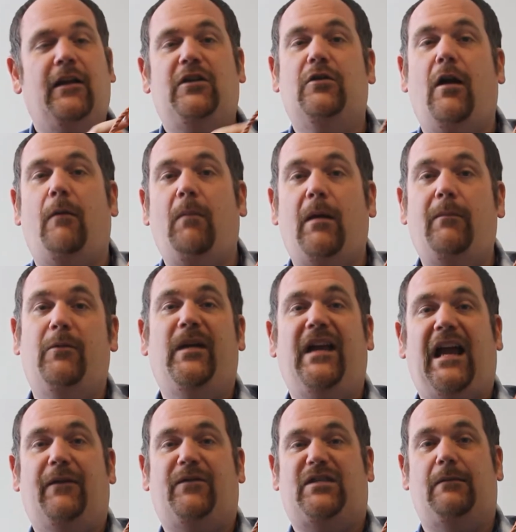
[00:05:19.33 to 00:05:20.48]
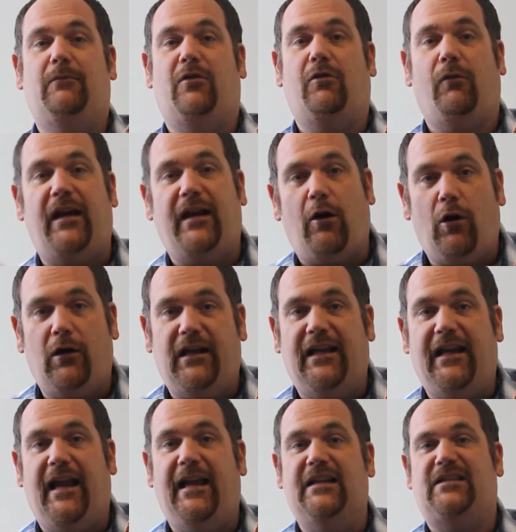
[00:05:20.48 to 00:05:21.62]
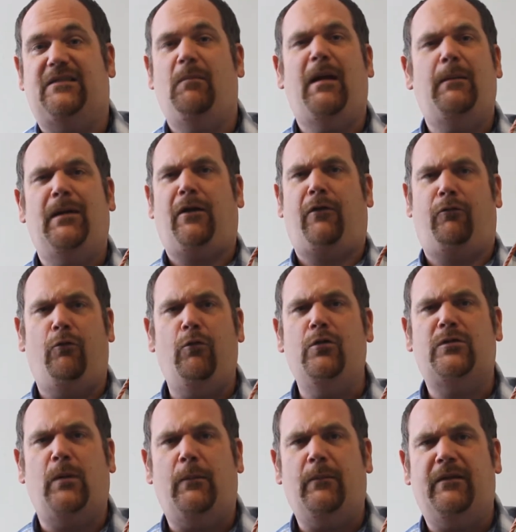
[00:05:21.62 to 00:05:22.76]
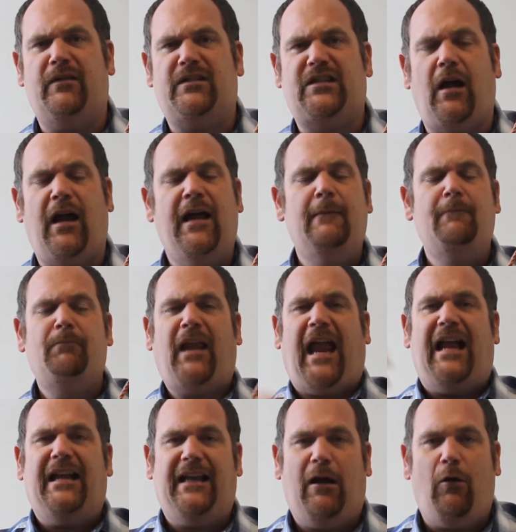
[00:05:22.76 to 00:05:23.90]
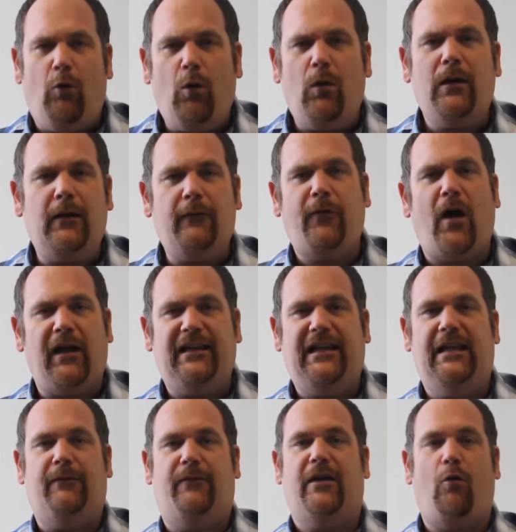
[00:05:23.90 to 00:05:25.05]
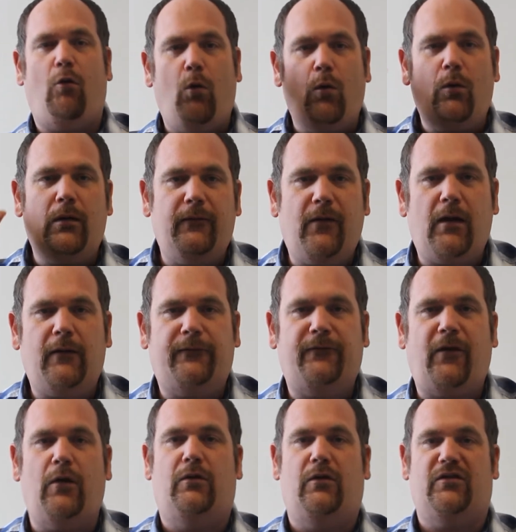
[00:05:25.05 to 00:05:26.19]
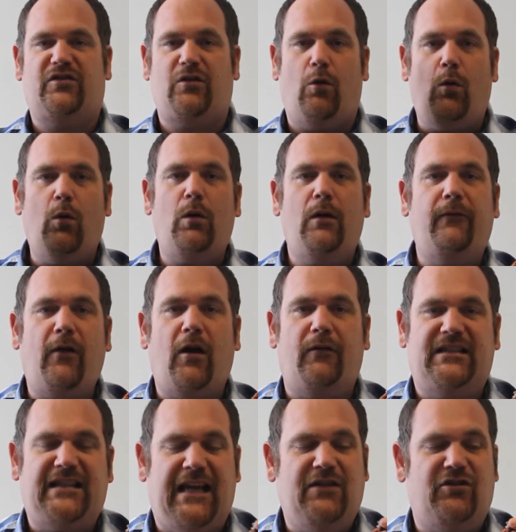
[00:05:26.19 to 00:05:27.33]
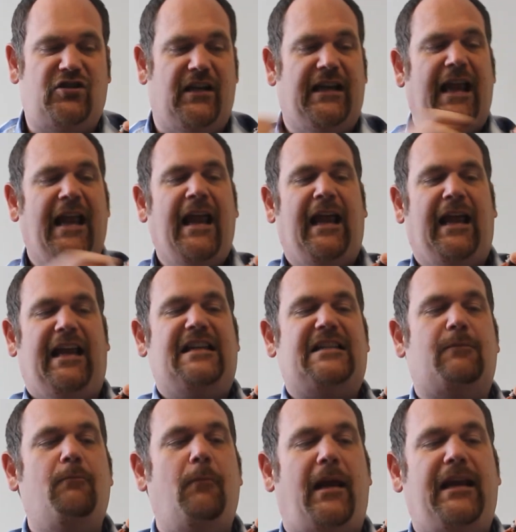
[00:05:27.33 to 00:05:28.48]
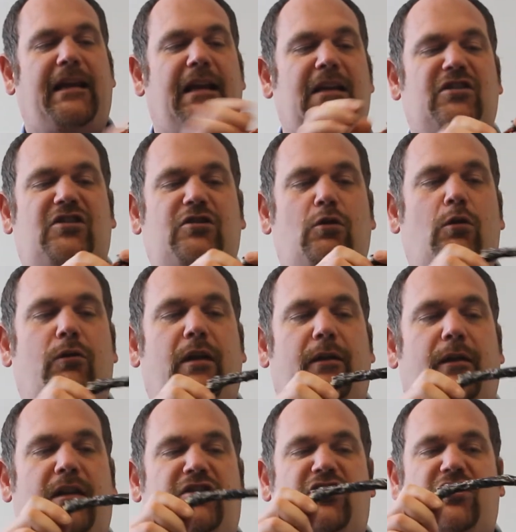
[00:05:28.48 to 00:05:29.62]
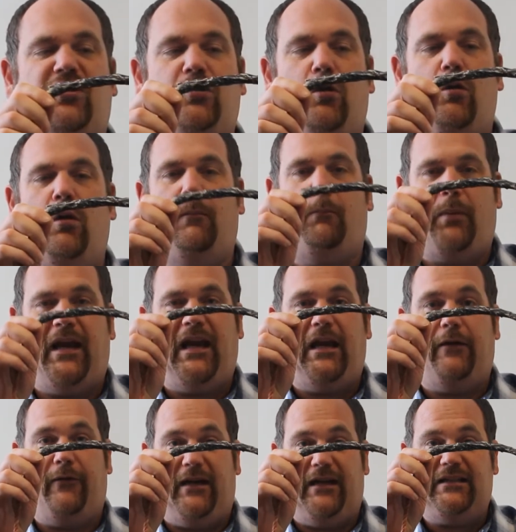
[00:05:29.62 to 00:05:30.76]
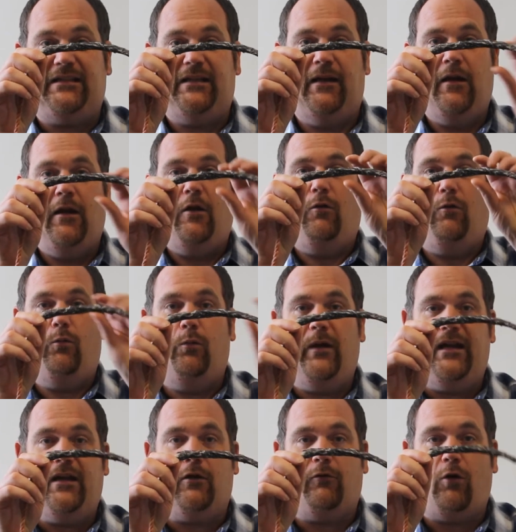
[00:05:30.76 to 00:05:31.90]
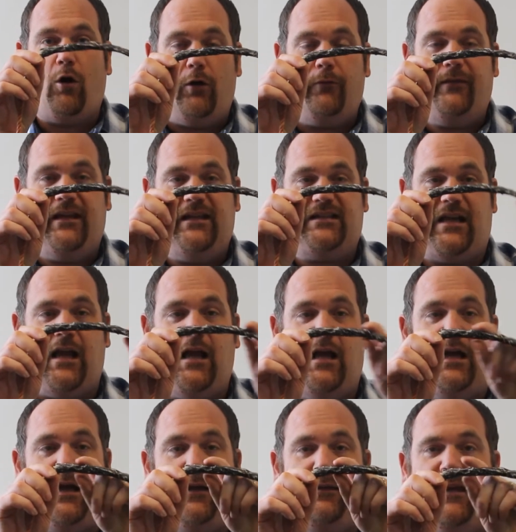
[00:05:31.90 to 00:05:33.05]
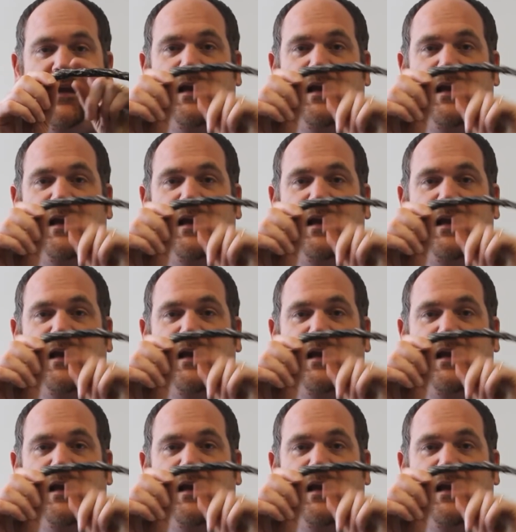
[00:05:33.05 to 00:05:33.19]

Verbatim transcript: You know, maybe we have some great holidays, maybe a cruise when we retire. And all of our living, all of our focus, all of our attention is making sure that the short period we are on this earth